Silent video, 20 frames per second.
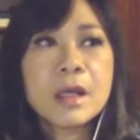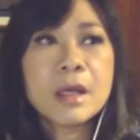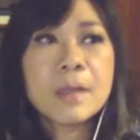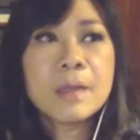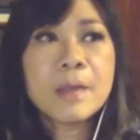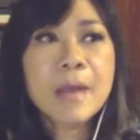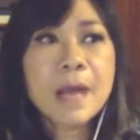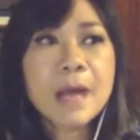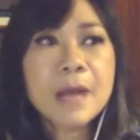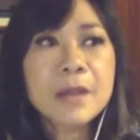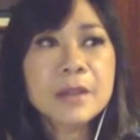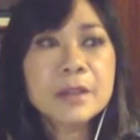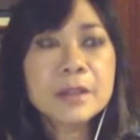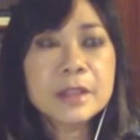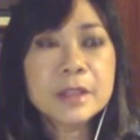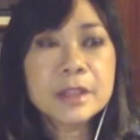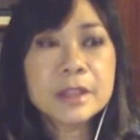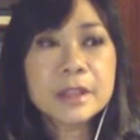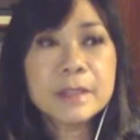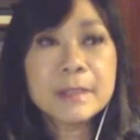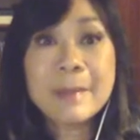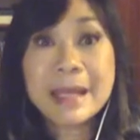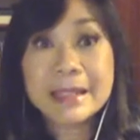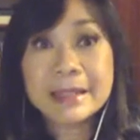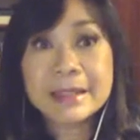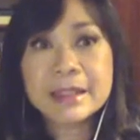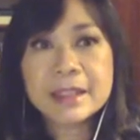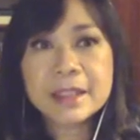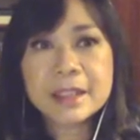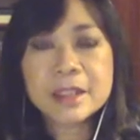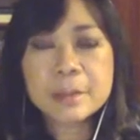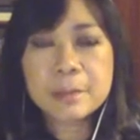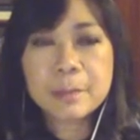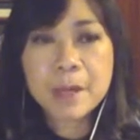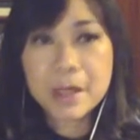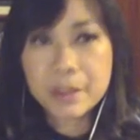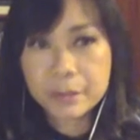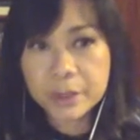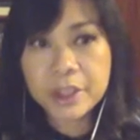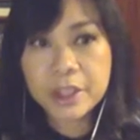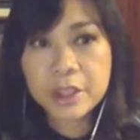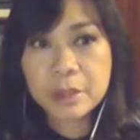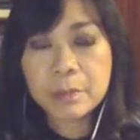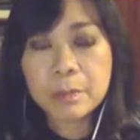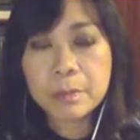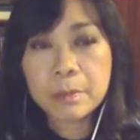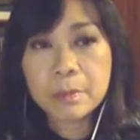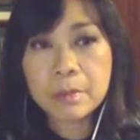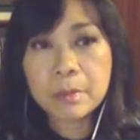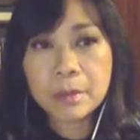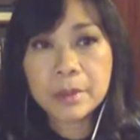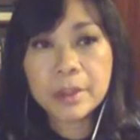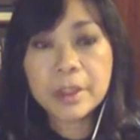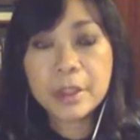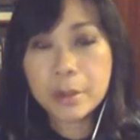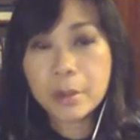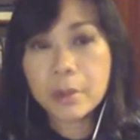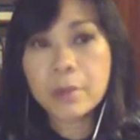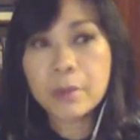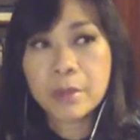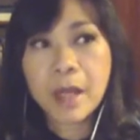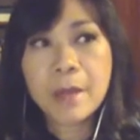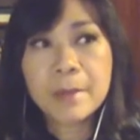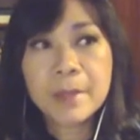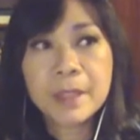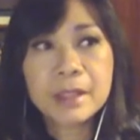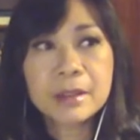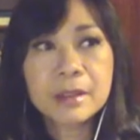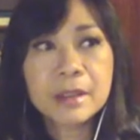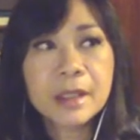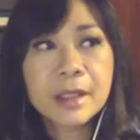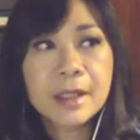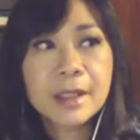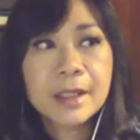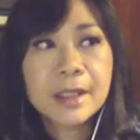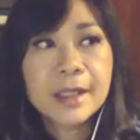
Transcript: about the maintenance part, which is, you know, I mean,